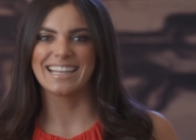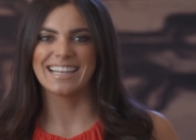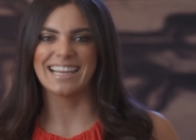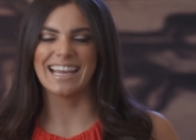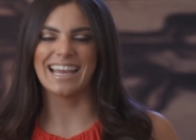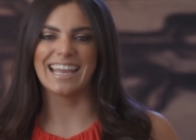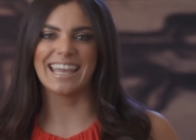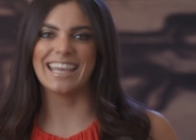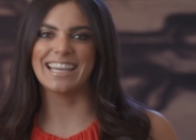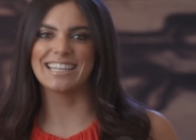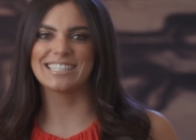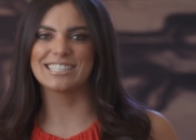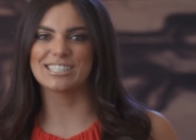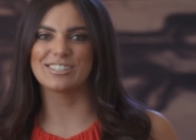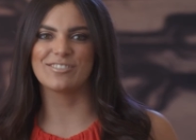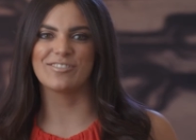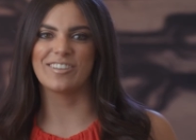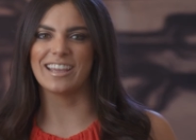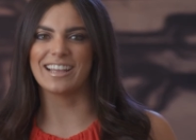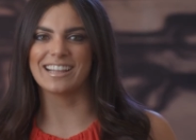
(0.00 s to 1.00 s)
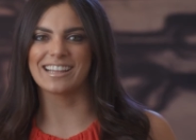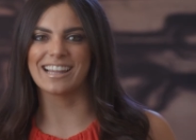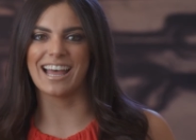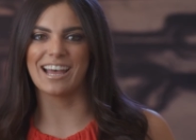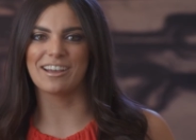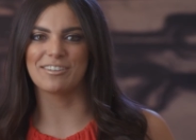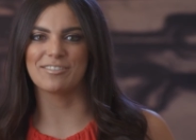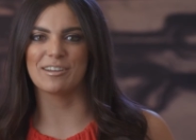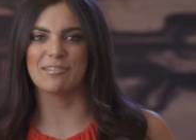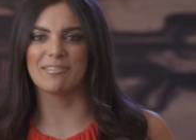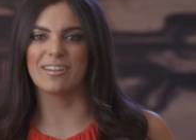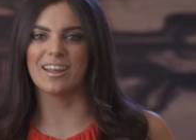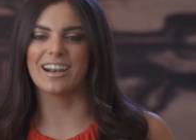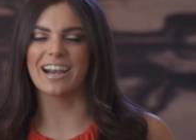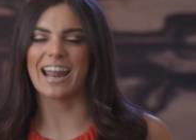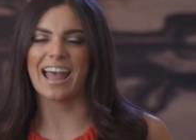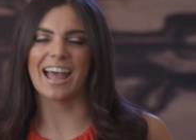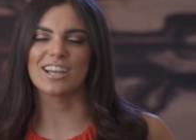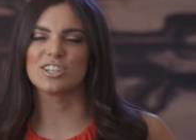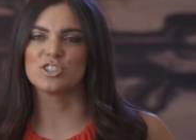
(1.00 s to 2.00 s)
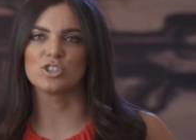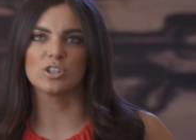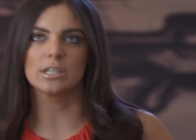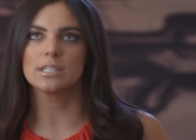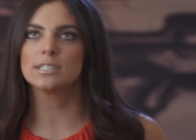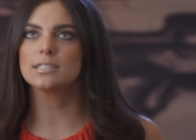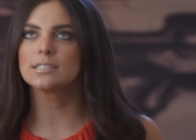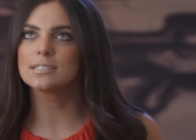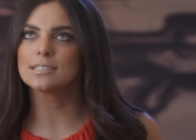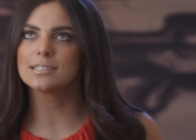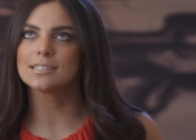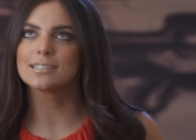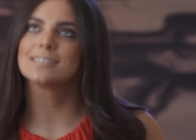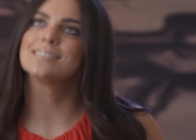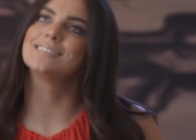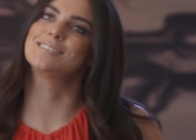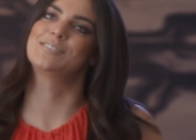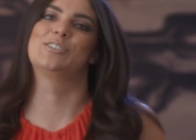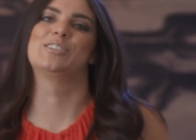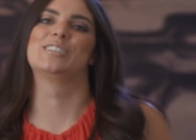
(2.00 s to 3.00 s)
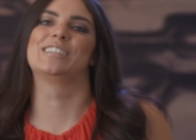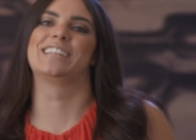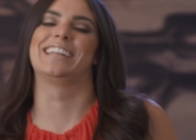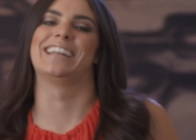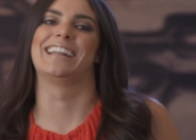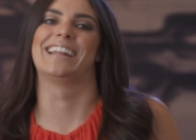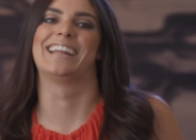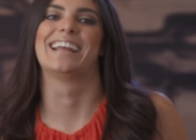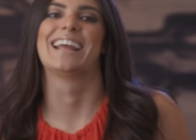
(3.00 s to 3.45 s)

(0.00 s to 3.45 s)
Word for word: I can't just fake laugh. I'm not an actress. Just kidding.